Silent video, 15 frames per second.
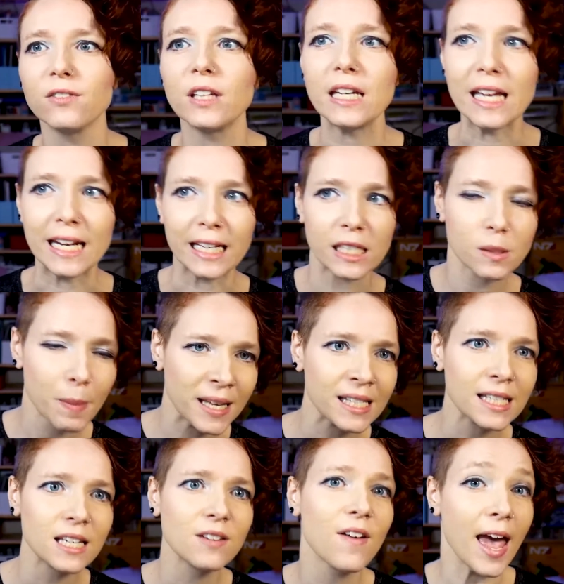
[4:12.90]

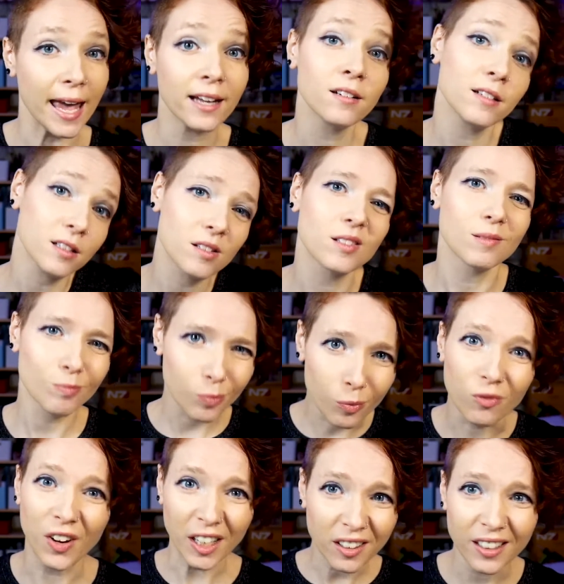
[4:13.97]
inexpensive and it's
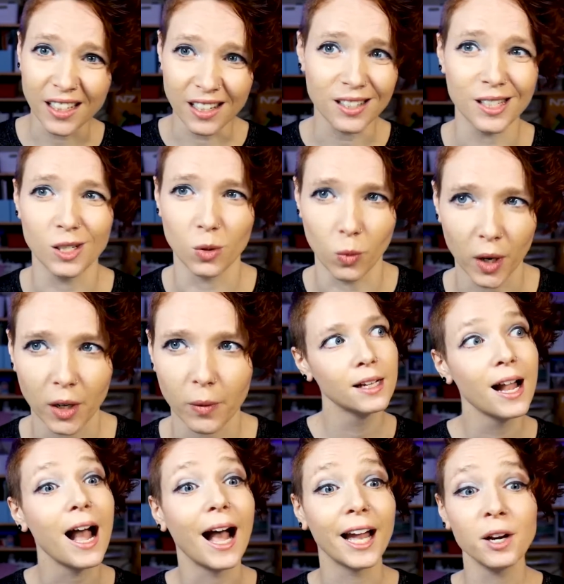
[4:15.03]
very easy to work with.
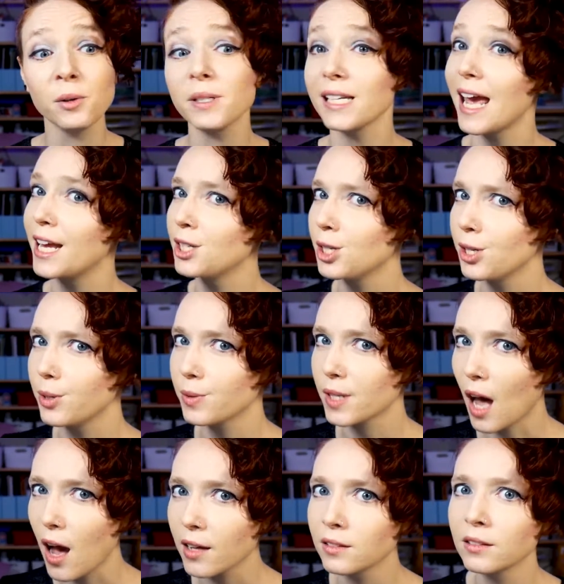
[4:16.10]
I don't tend to use
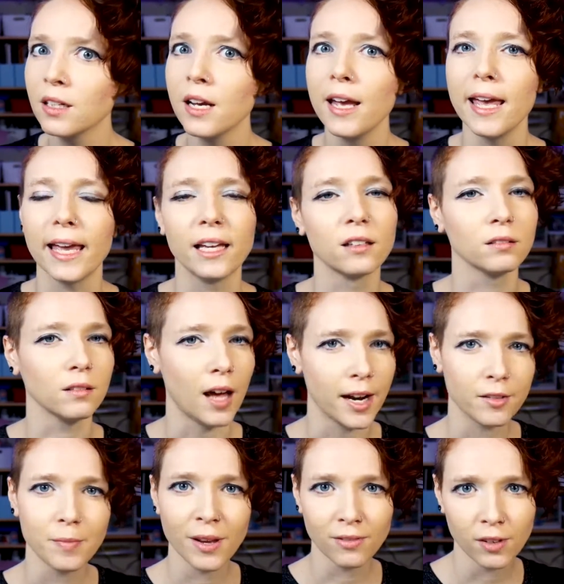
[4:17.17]
cotton in a lot of
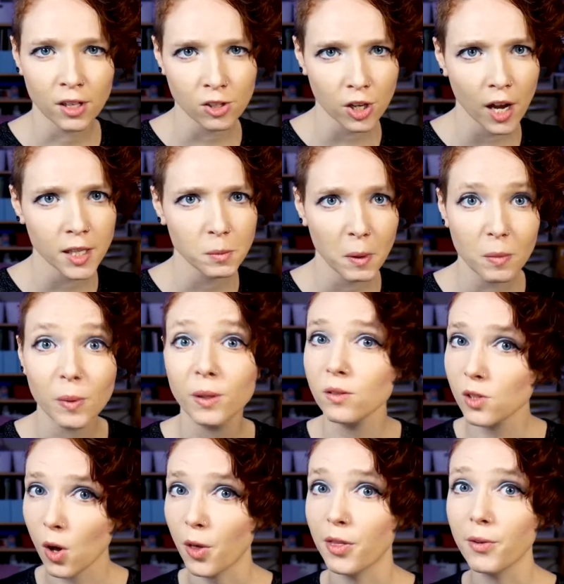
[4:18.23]
my finished cosplay builds,
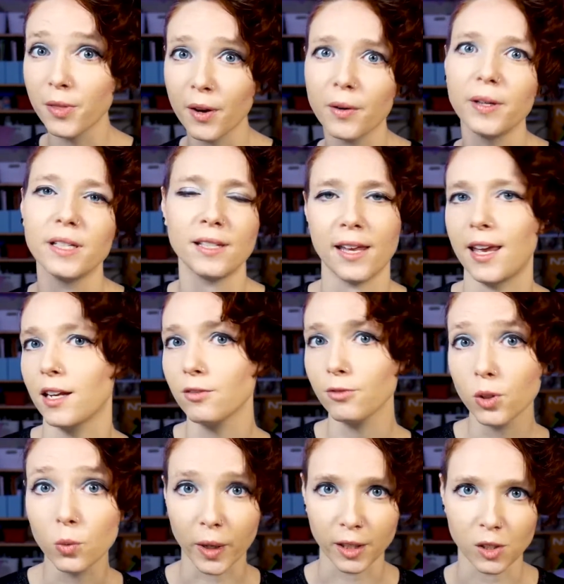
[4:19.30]
although there is a handful
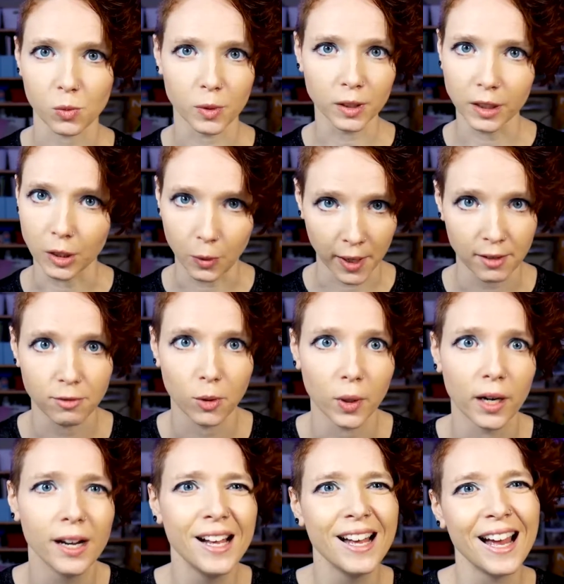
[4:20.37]
where it's really great for,
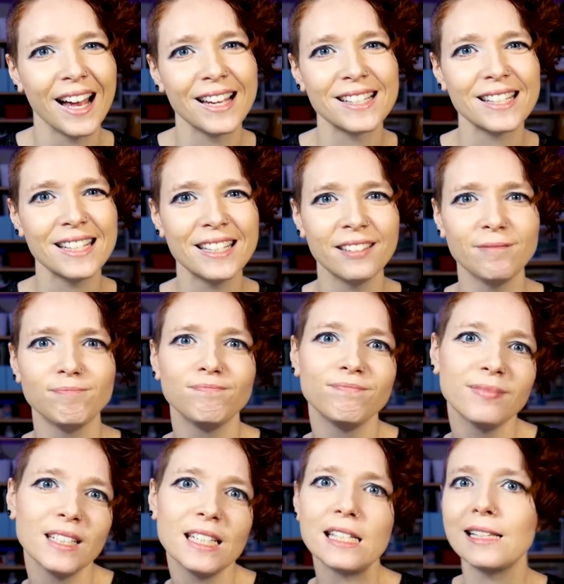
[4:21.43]
as it
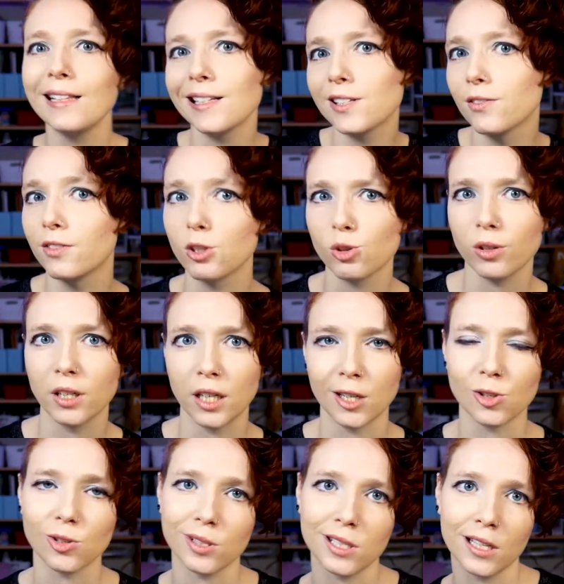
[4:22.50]
is less visually
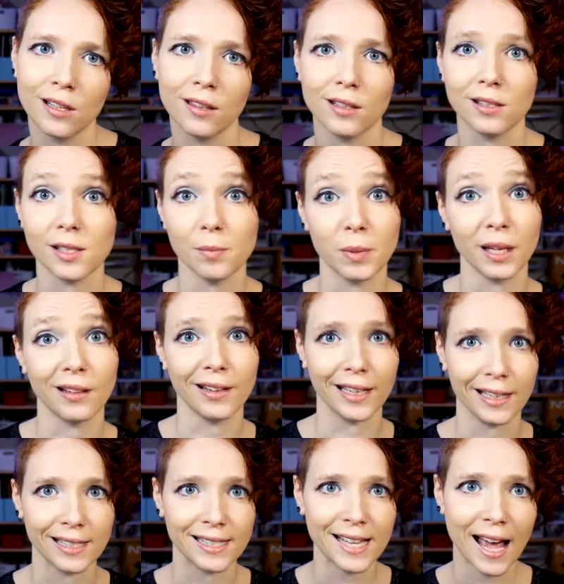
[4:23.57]
interesting than something like a
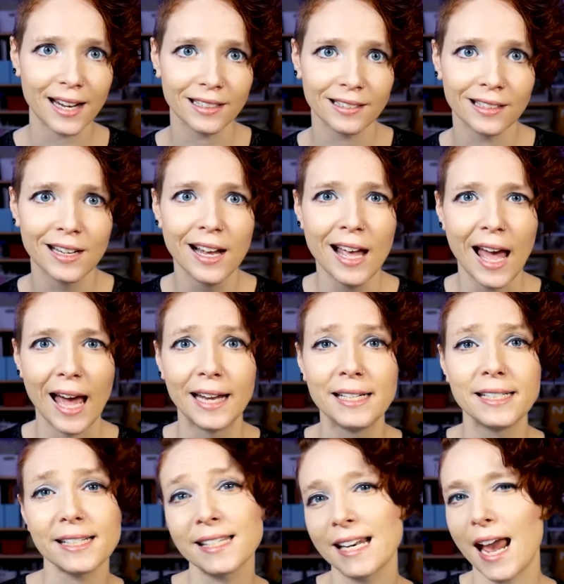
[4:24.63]
satin and
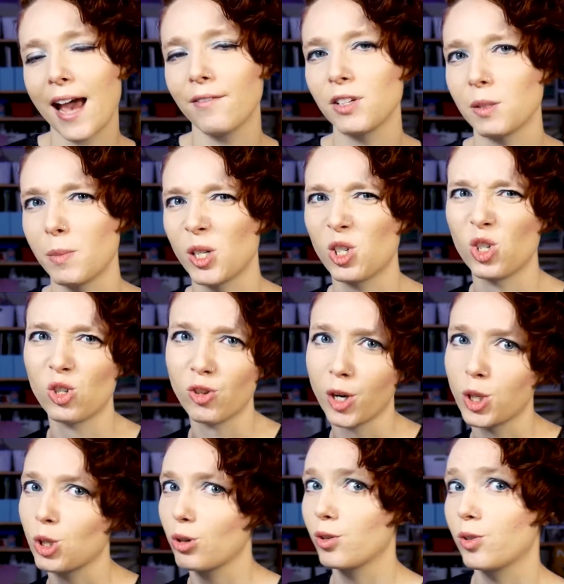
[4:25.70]
doesn't have as much
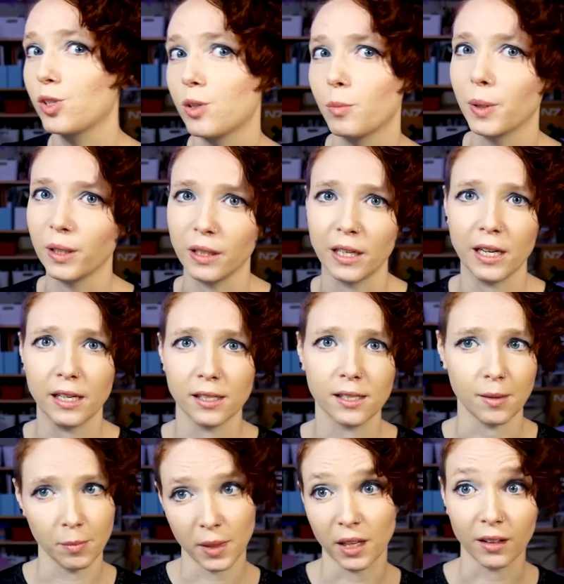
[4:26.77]
structure or stability as
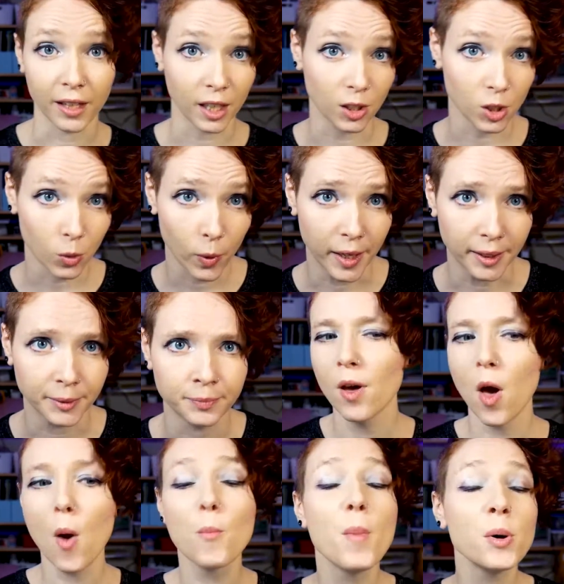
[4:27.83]
something like a twill.
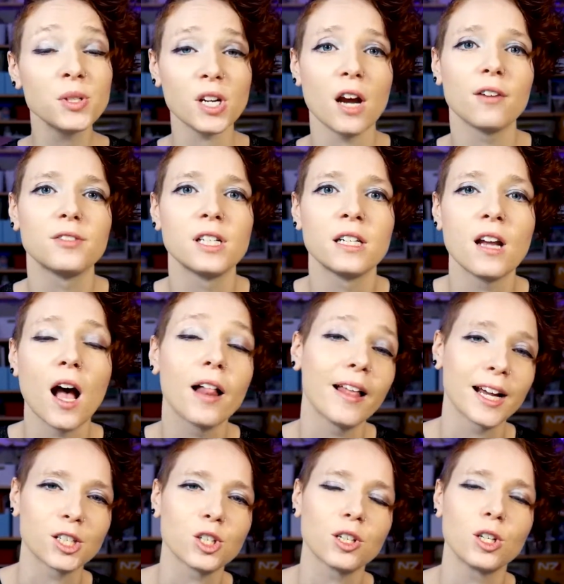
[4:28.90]
Most often, I'll
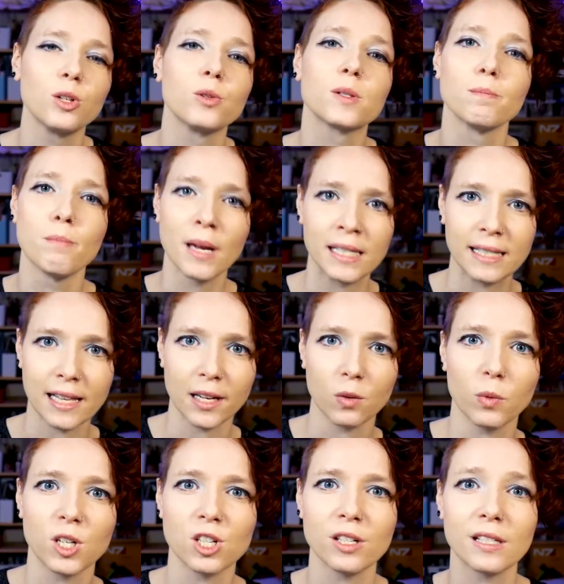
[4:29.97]
actually use muslin,
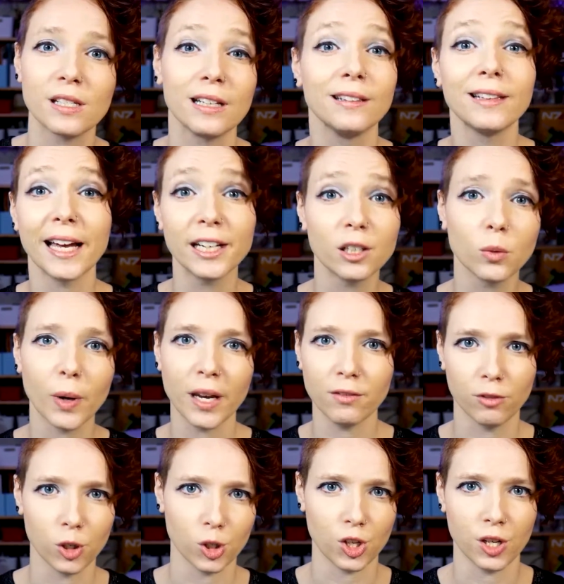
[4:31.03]
which is a lighter weight
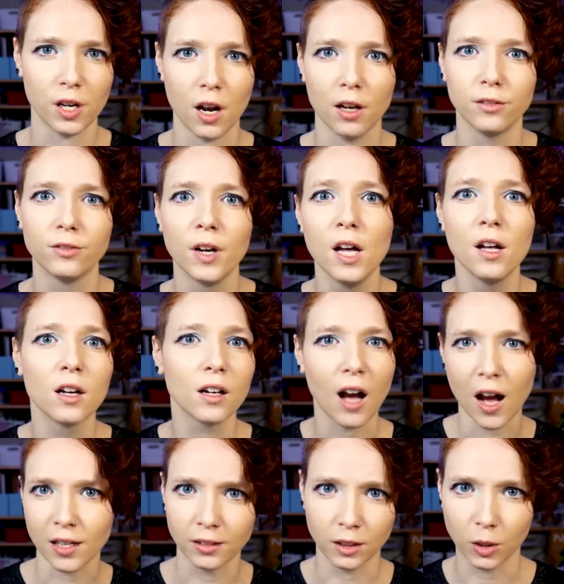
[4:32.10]
version of
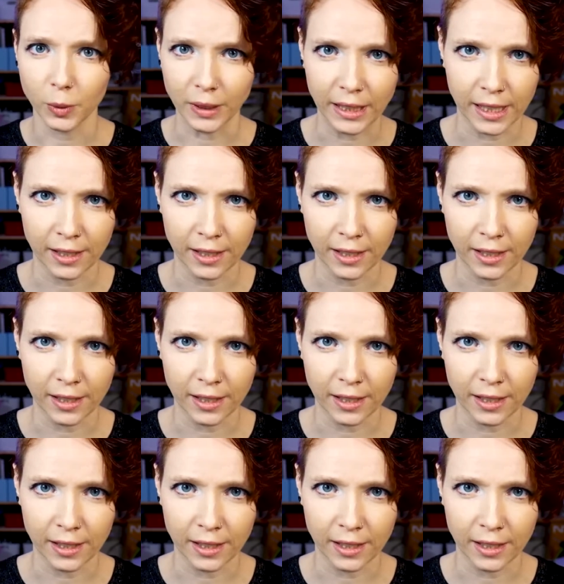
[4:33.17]
cotton quilting